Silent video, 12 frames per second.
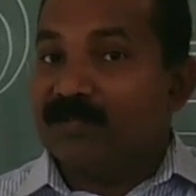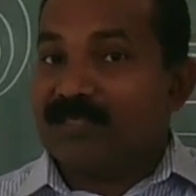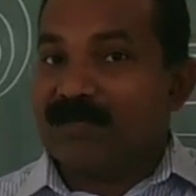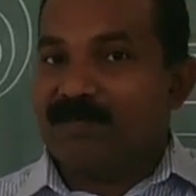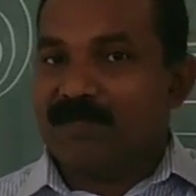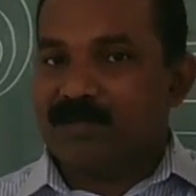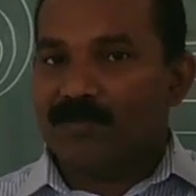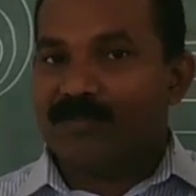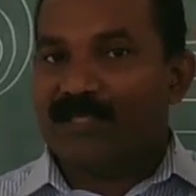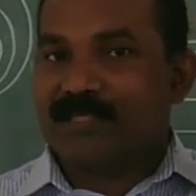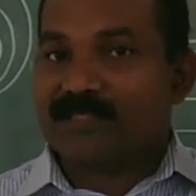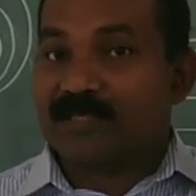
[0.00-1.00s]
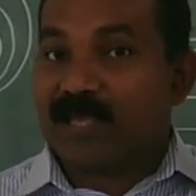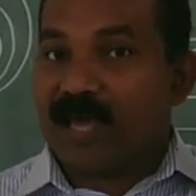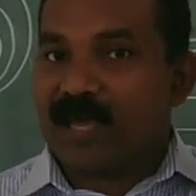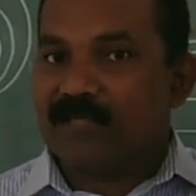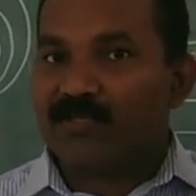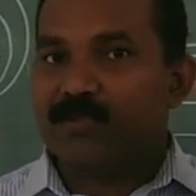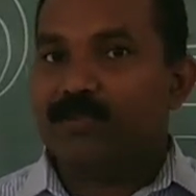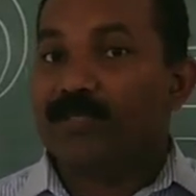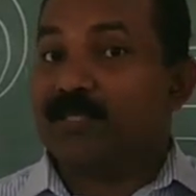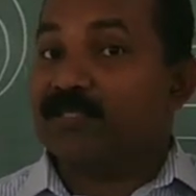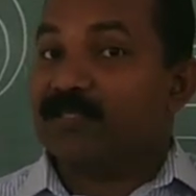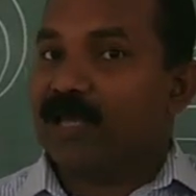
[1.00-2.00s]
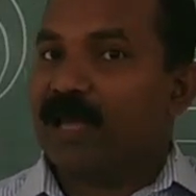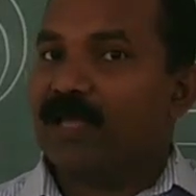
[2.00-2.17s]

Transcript: 7 to 6, 8 to 6,